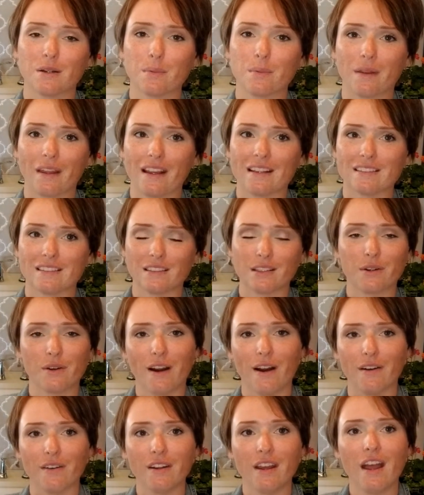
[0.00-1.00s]
plants in the
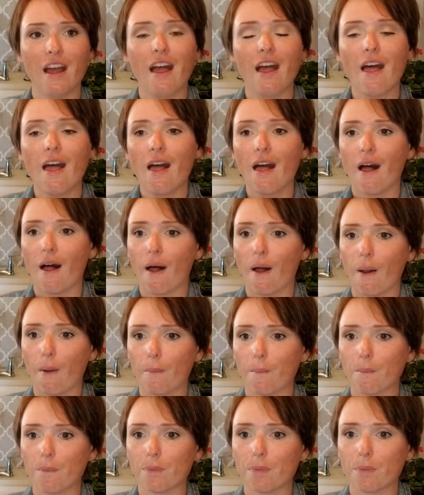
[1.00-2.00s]
ground.
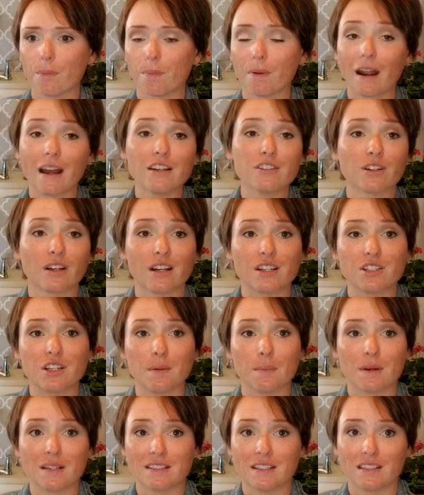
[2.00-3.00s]
But I try to
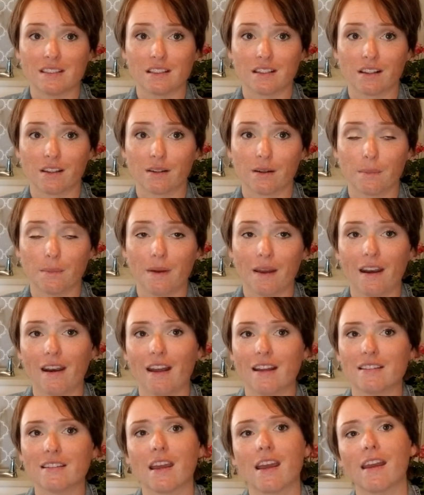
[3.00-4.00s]
cheat my season a little bit, and
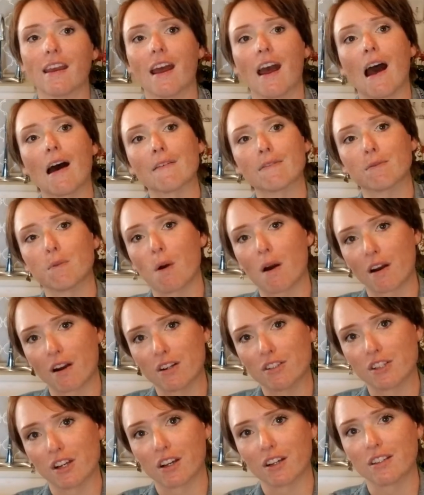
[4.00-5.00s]
I take half water
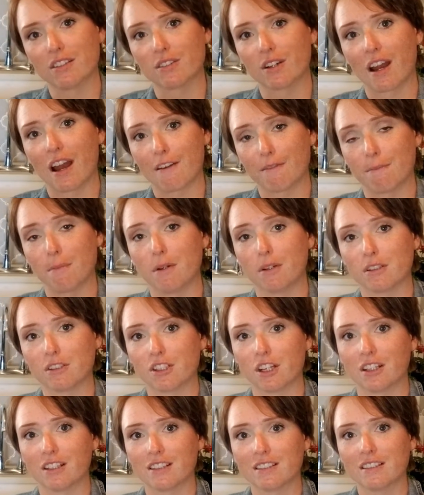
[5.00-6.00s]
jugs or half milk
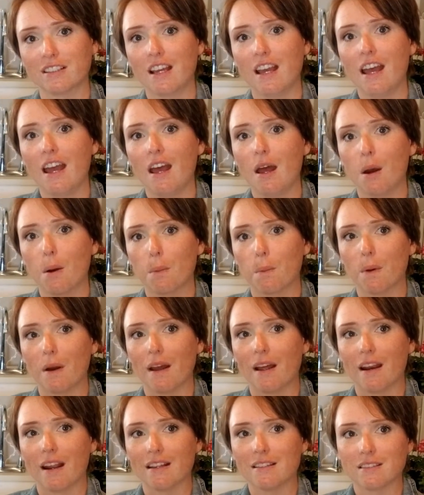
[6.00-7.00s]
jugs
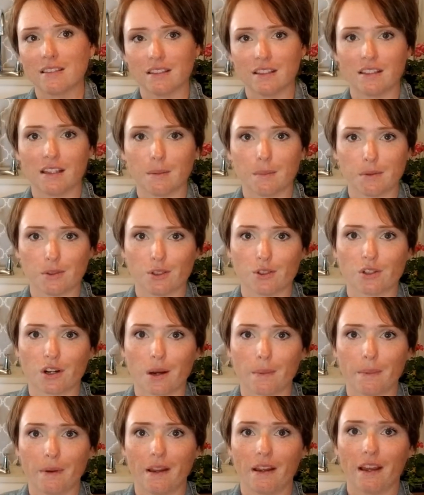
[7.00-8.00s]
when I see the temperature
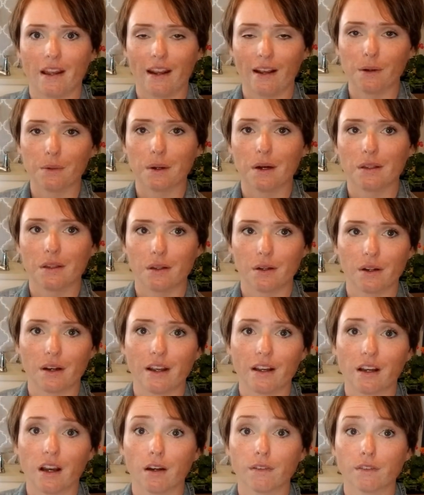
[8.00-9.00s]
dropping, and I go out there and I
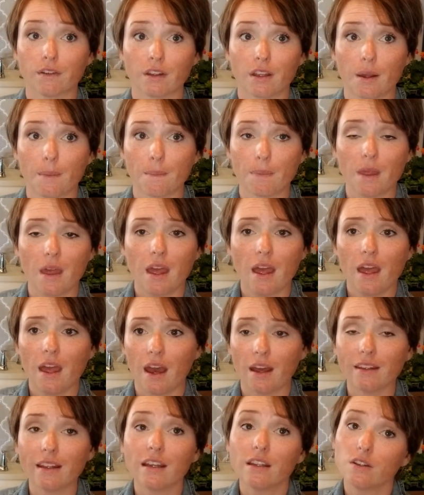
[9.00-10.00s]
cover them.
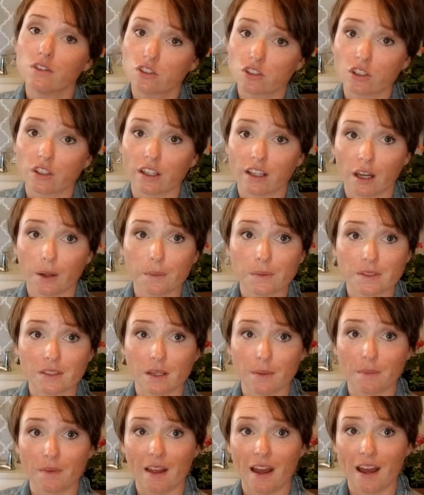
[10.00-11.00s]
And that usually helps
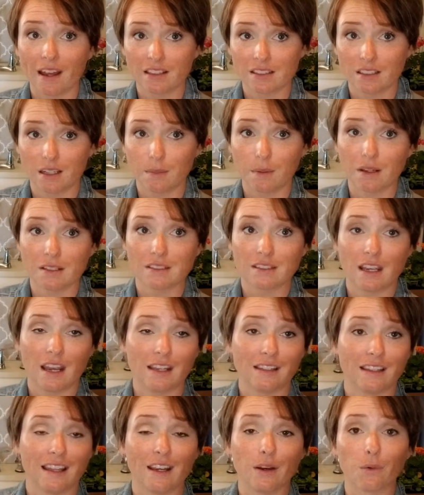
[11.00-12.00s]
them last. I'm not
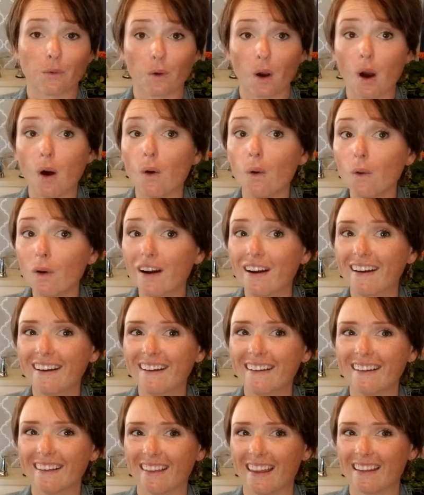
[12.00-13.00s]
saying they grow,
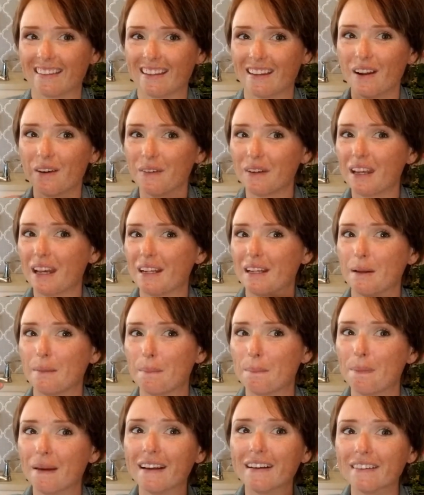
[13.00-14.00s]
like they don't get any
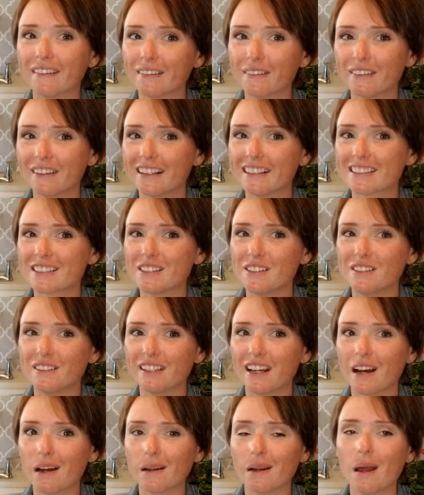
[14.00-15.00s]
bigger when it's cold
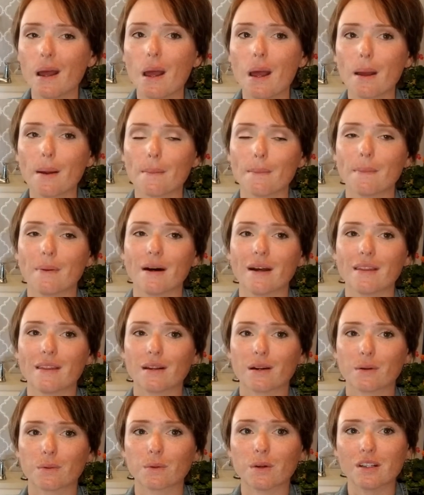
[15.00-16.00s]
out, but
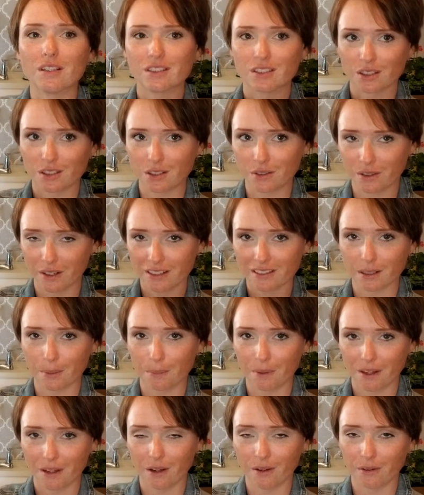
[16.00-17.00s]
their roots are doing
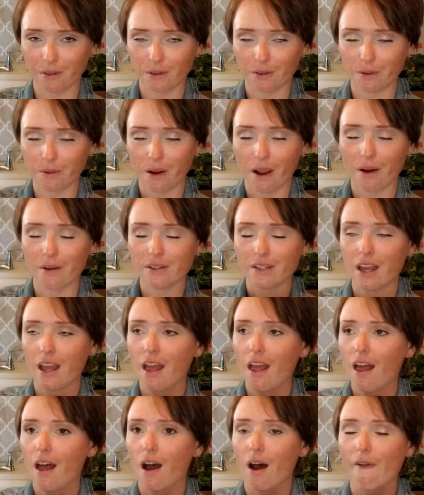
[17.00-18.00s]
something under the ground
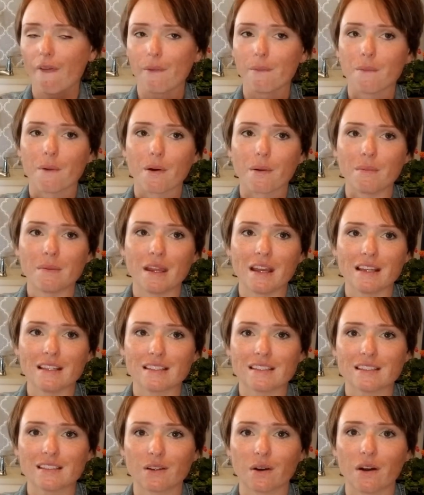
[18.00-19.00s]
on the warm
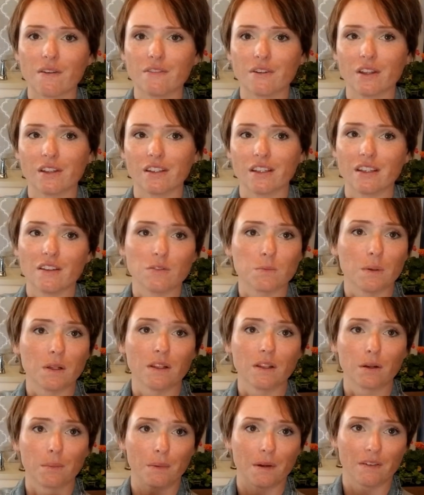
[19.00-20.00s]
days. So I feel like it gives me a
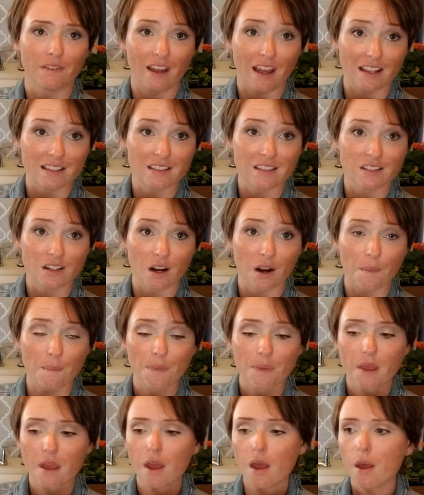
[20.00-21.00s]
little bit of a head start.
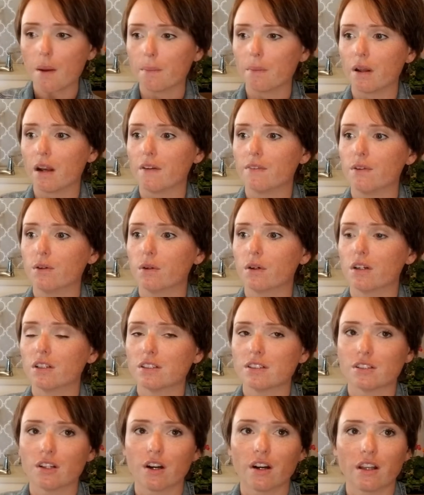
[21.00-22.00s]
But if you are
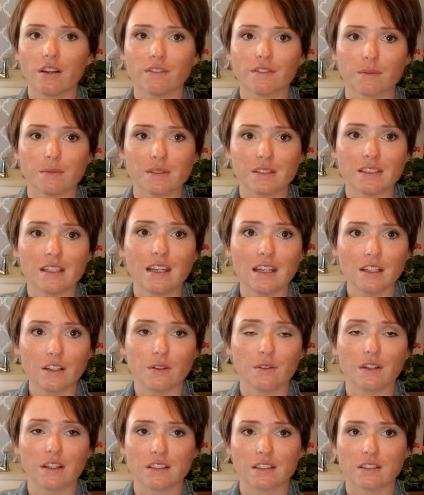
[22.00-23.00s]
starting from seed,
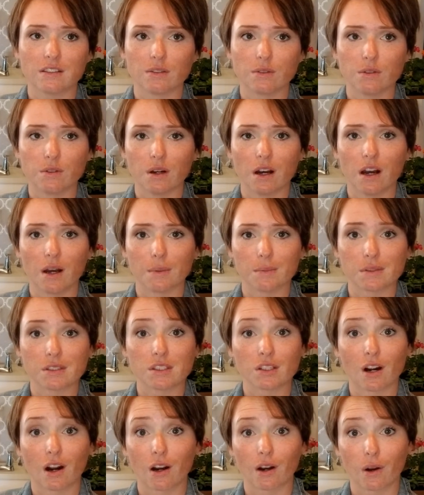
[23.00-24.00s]
you need to
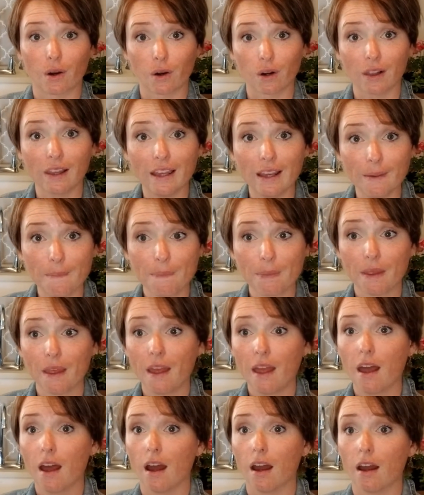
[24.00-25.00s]
start early.
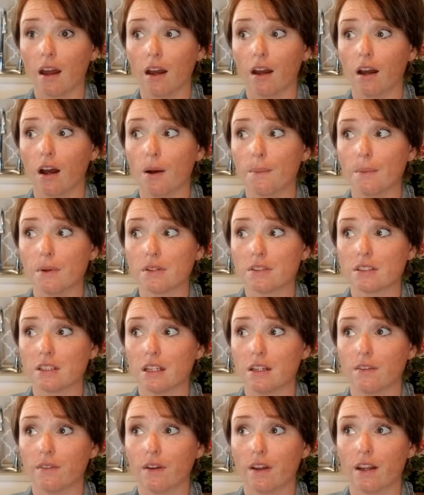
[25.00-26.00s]
Almost
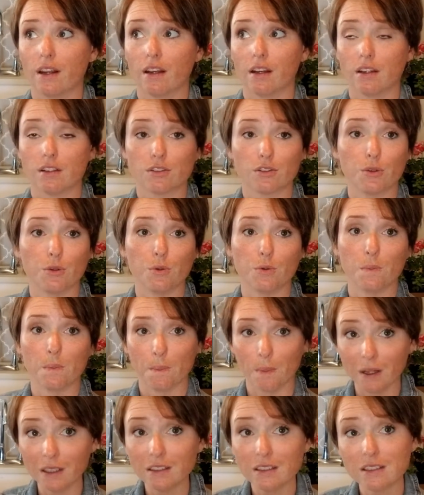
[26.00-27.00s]
even 2
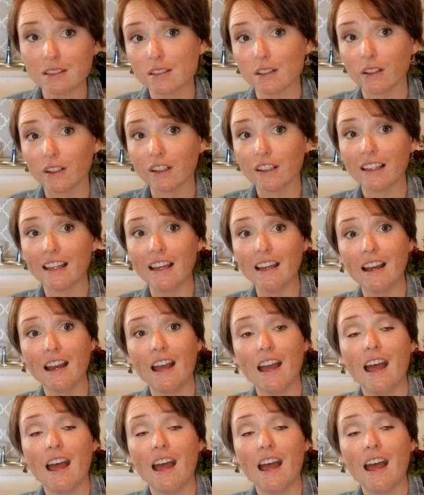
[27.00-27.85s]
months early.